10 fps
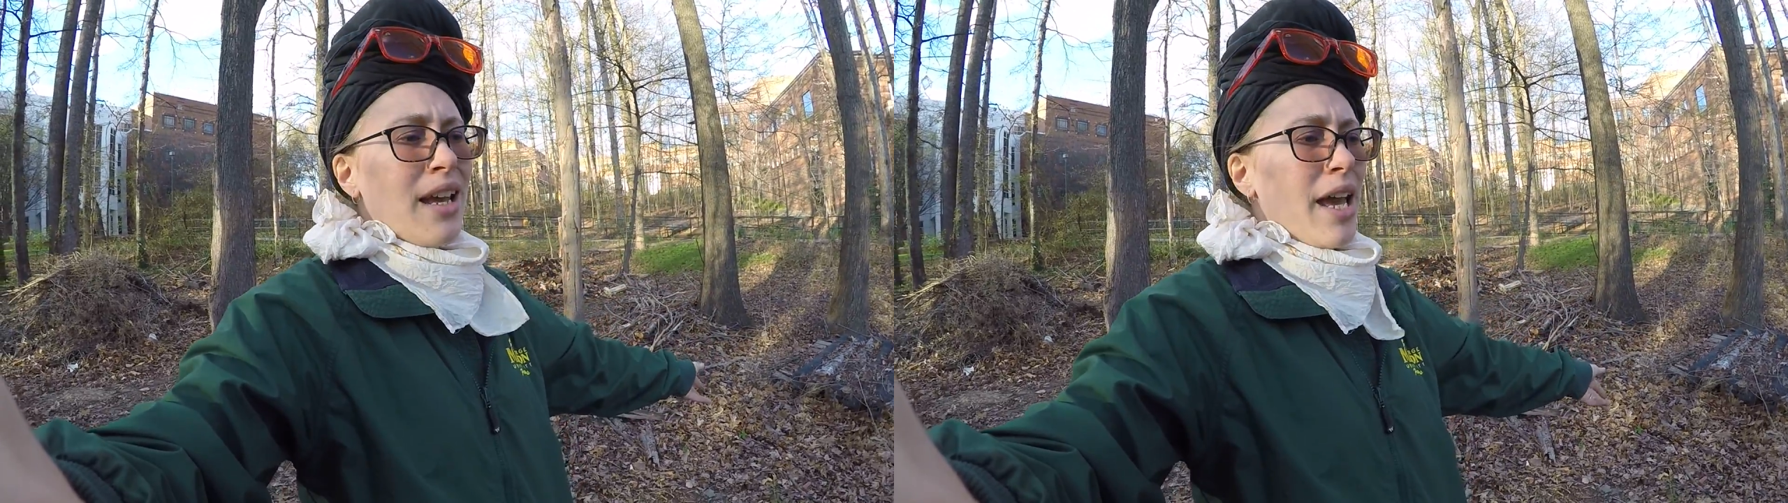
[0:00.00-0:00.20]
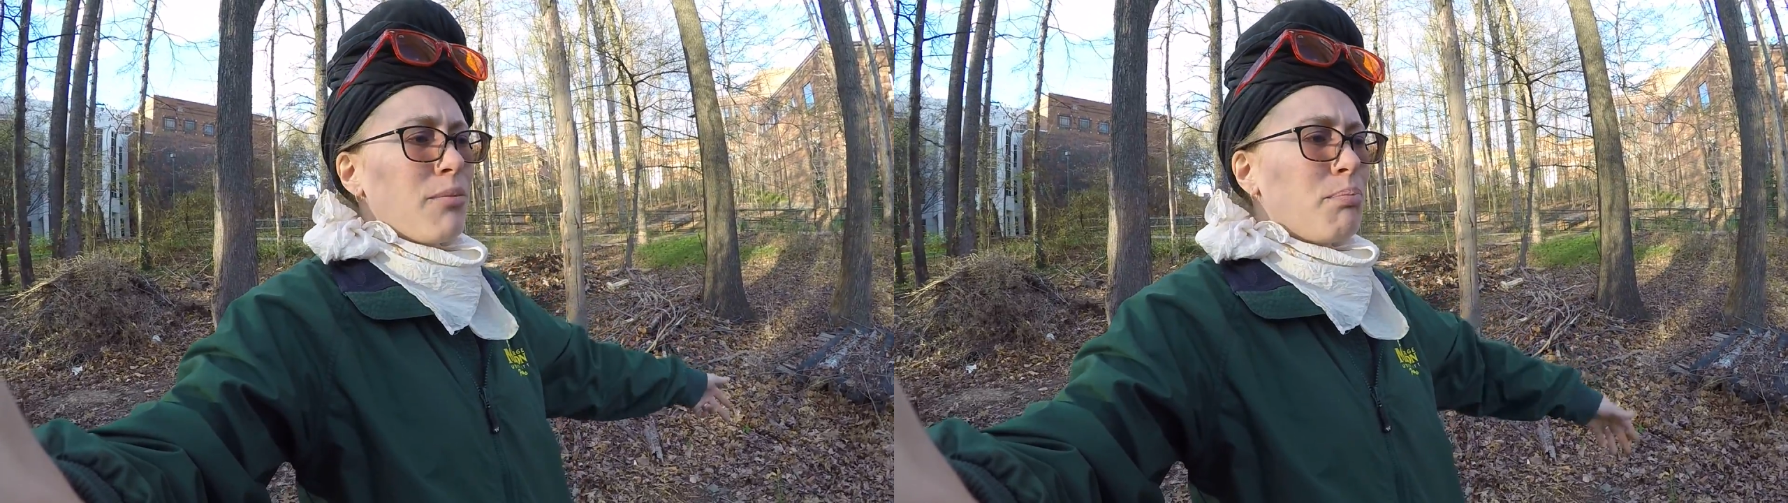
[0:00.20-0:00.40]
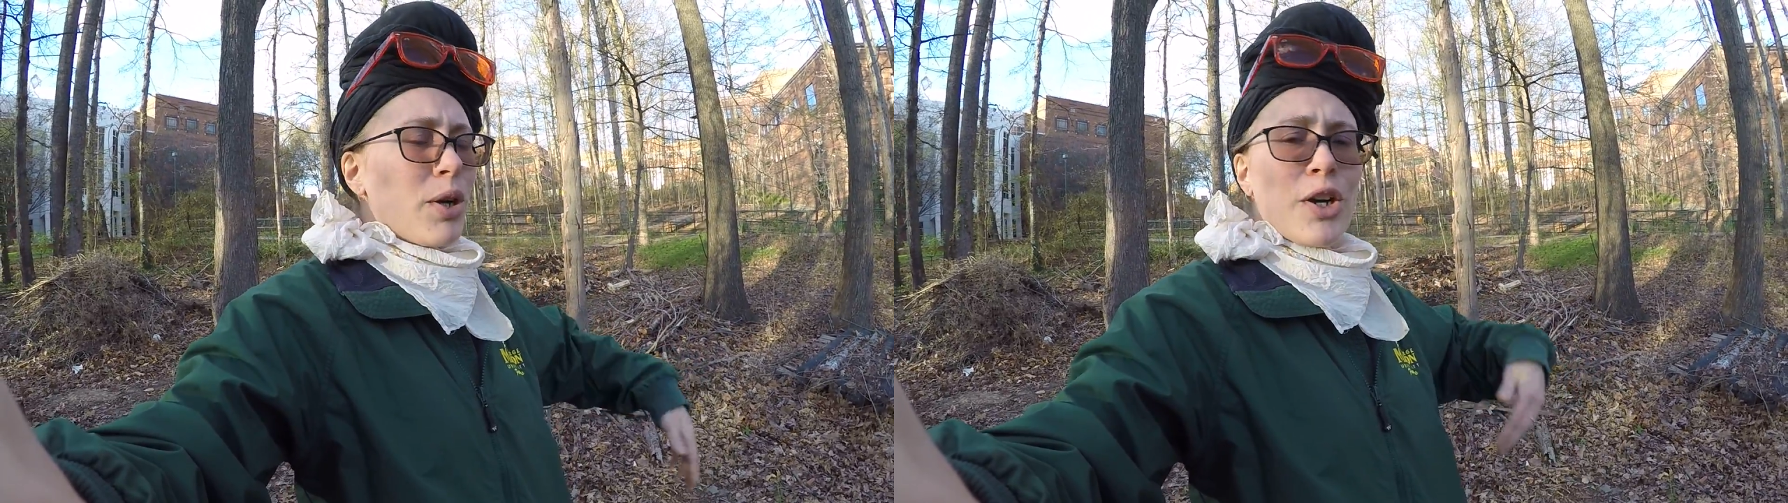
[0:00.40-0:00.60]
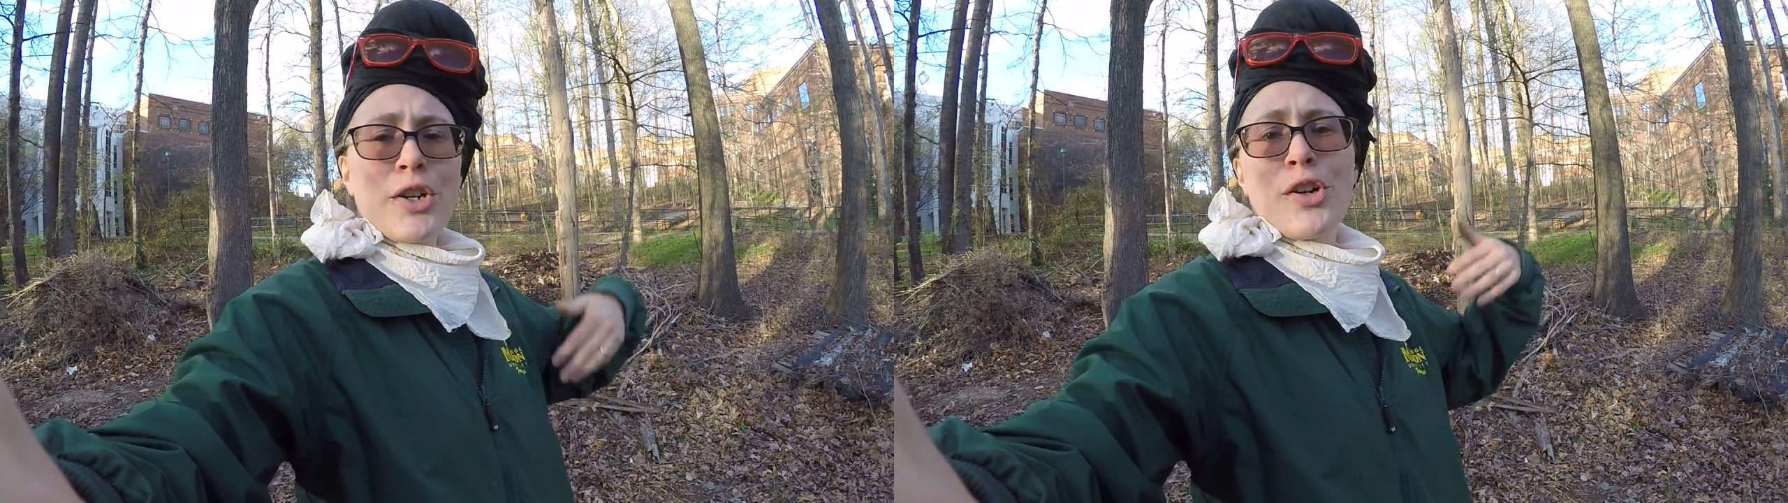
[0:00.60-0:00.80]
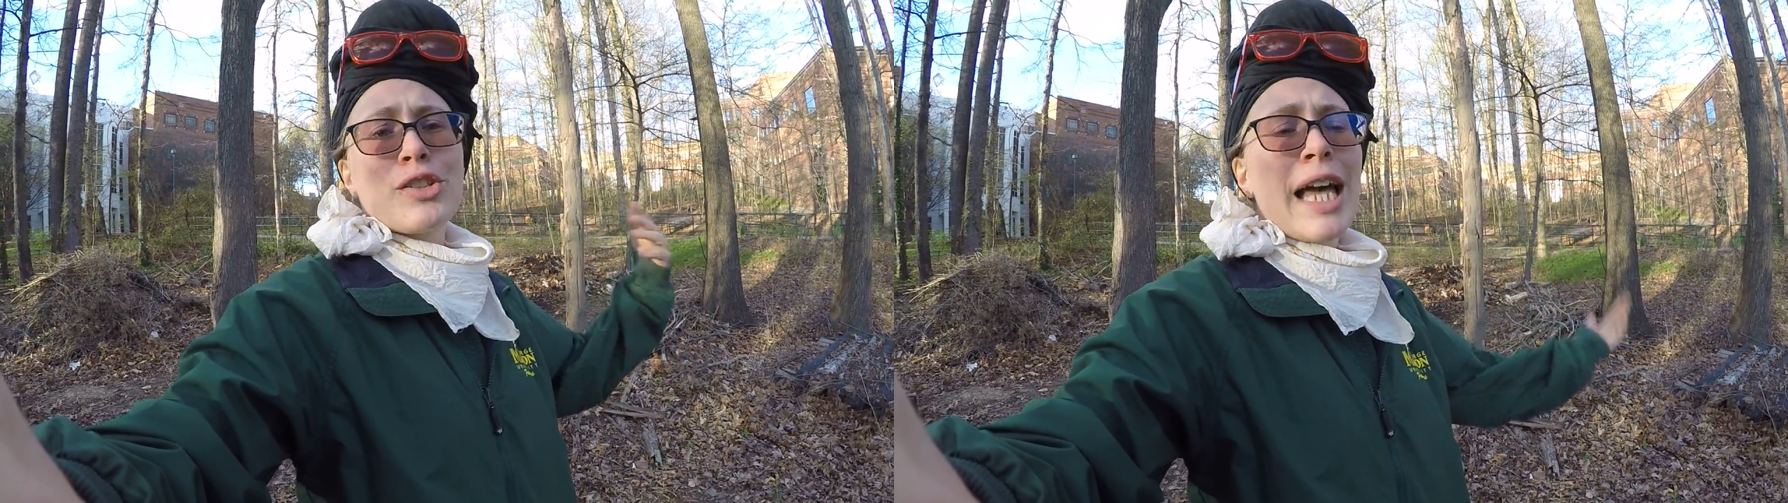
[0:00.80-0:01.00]
and
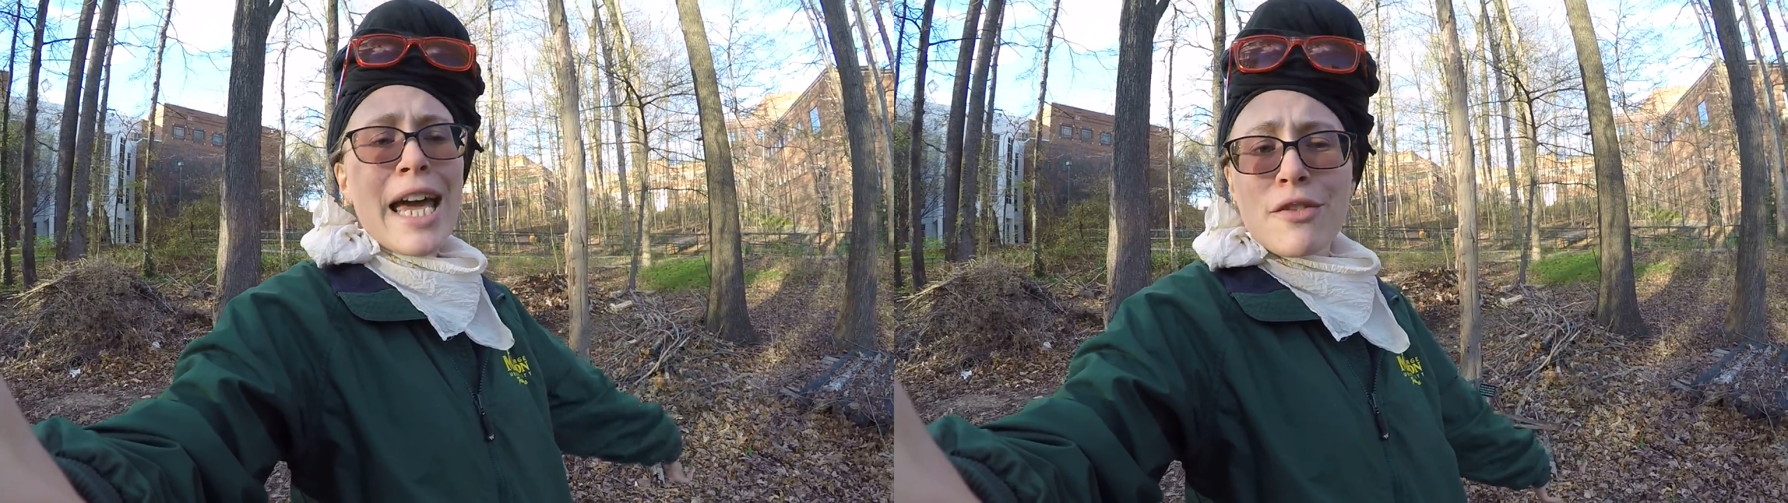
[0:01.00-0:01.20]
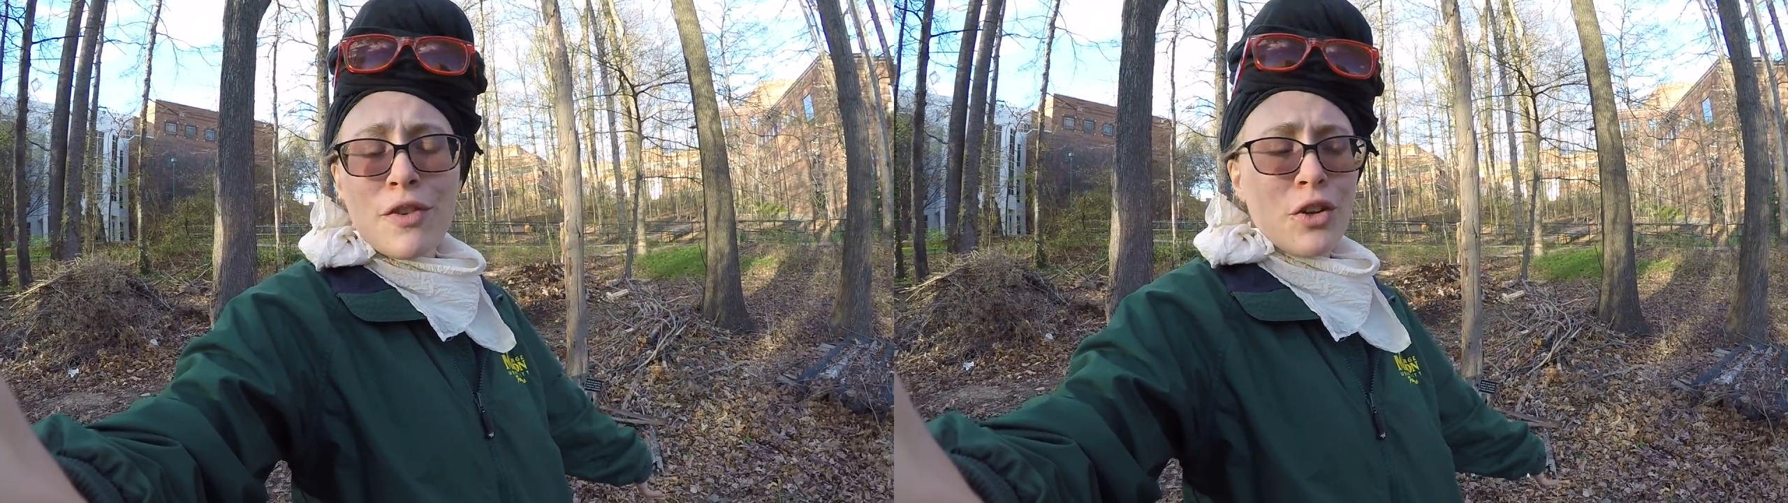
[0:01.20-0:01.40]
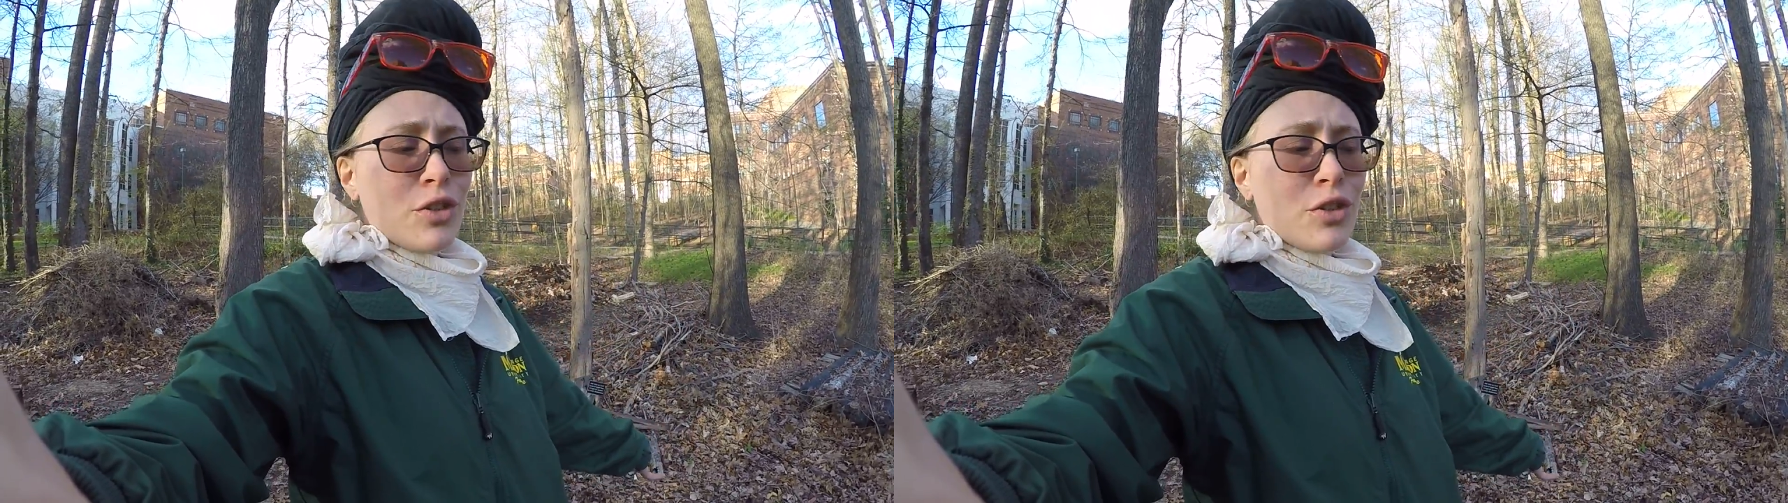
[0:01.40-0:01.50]
burn or landfill